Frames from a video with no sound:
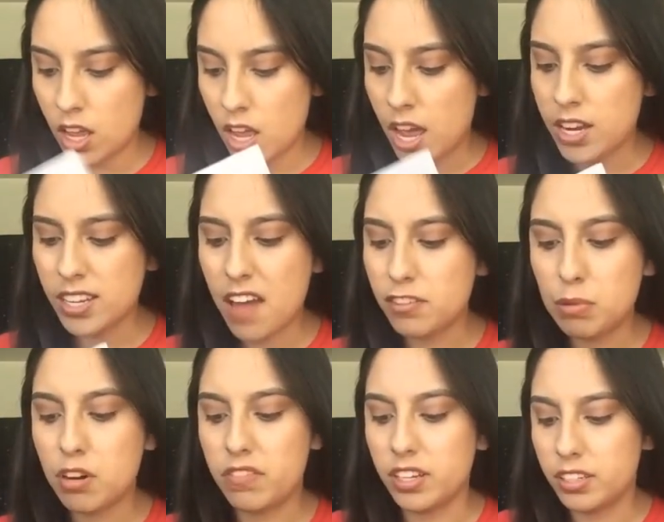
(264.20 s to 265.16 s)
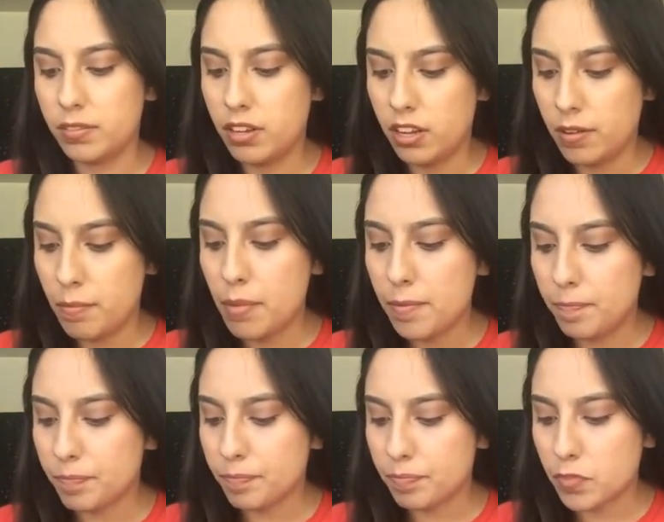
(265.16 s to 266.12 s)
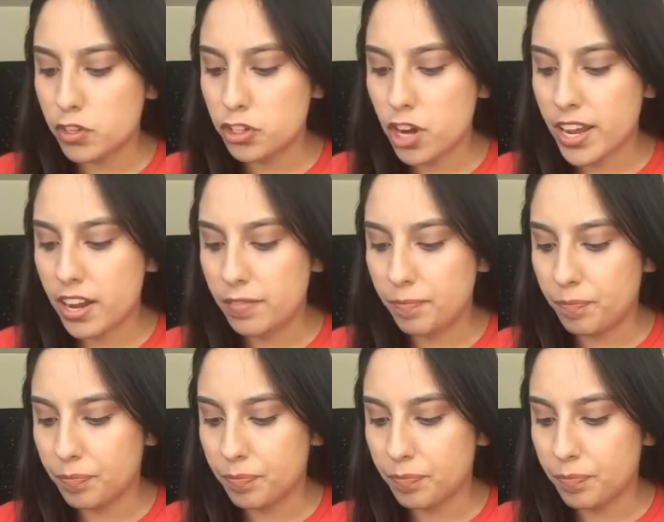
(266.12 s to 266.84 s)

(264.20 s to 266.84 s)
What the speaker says: It doesn't have to be perfect, but just try to get it